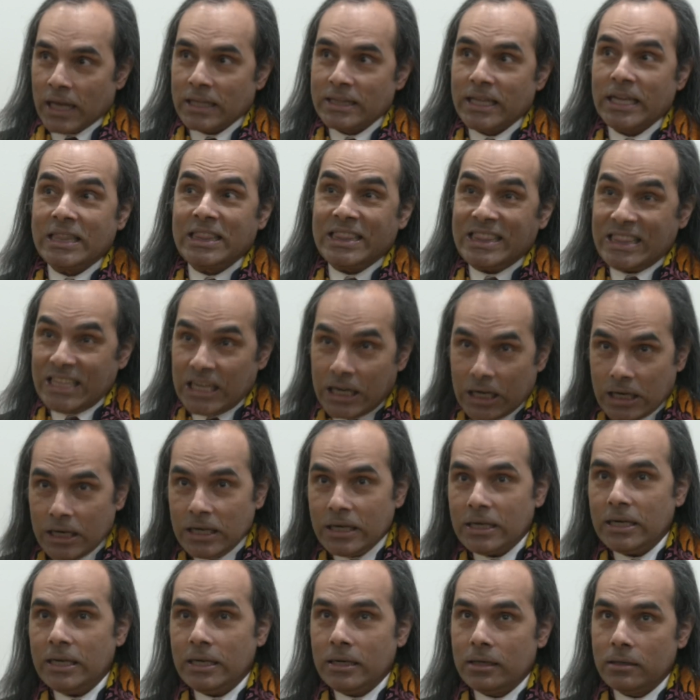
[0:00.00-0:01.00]
The
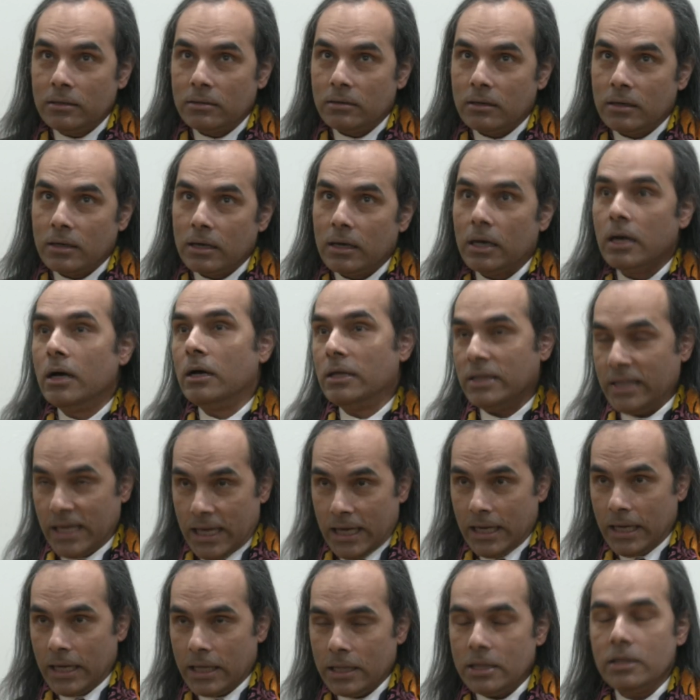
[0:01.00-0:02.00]
third
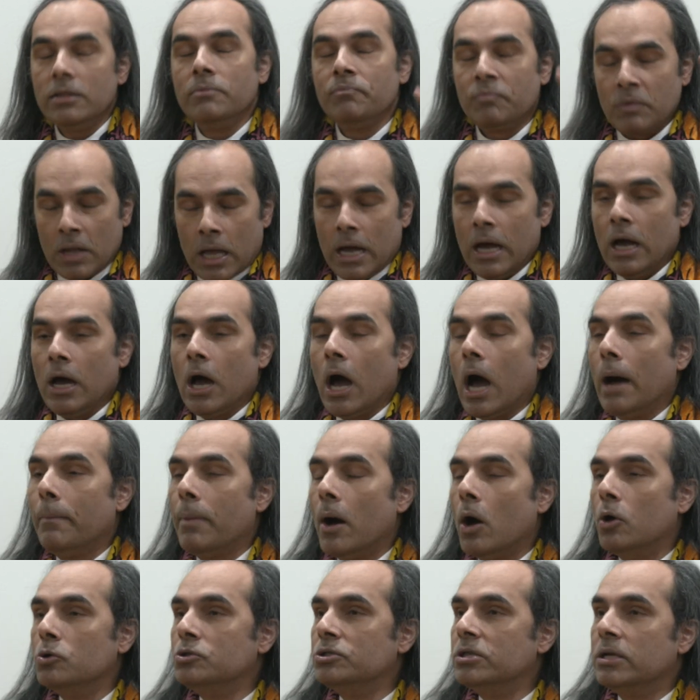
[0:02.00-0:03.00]
thing is
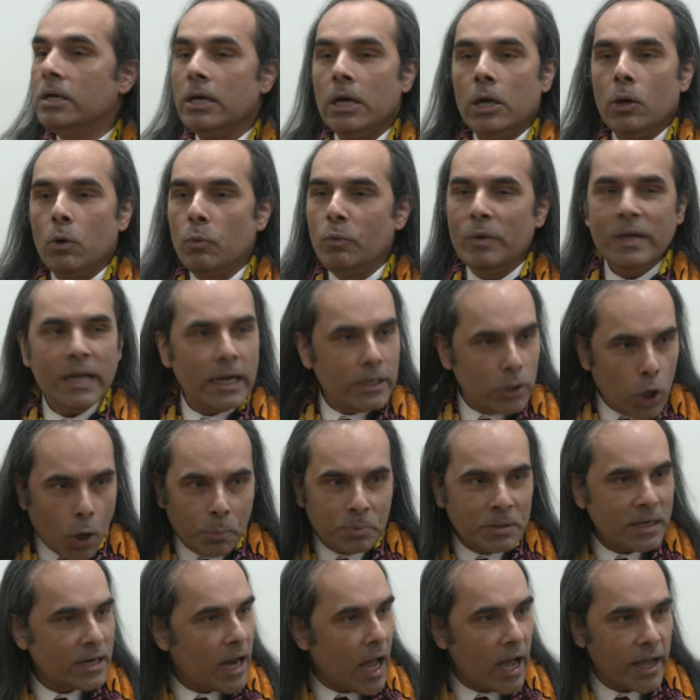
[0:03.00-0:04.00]
about, we
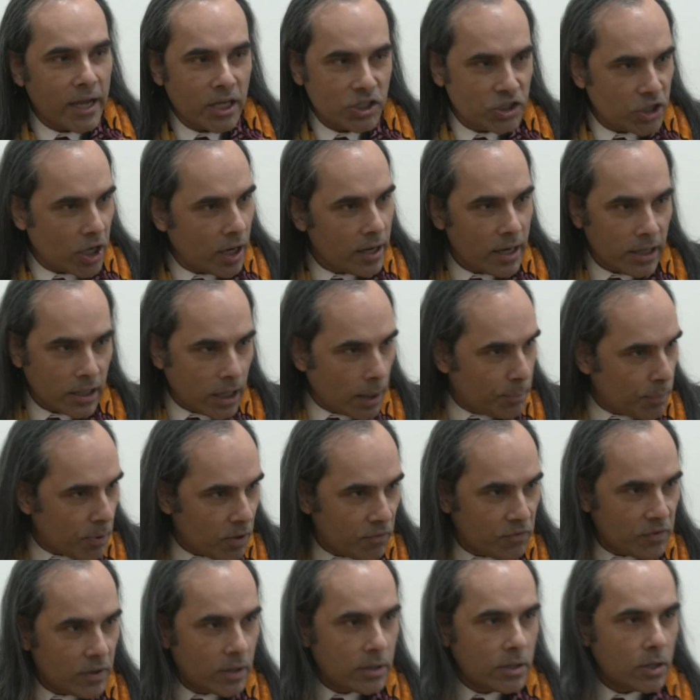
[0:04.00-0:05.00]
adopted IHRA a couple
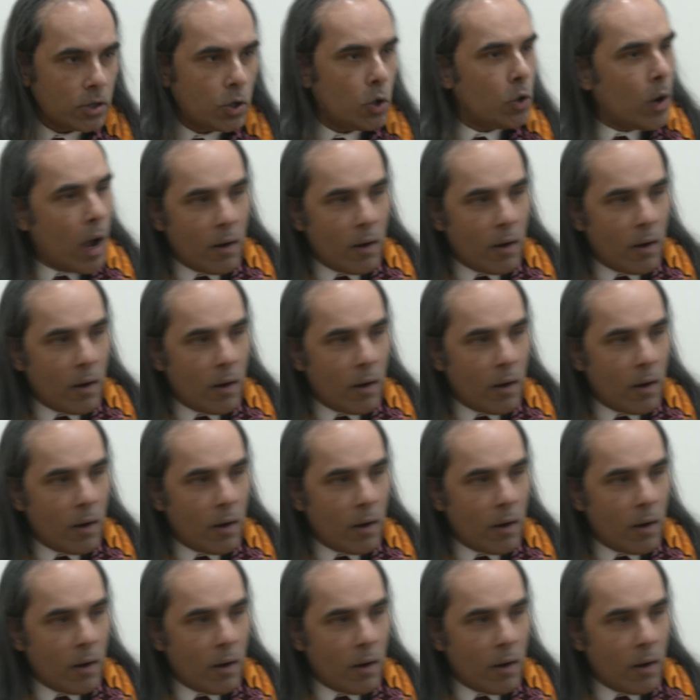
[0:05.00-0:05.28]
of years ago.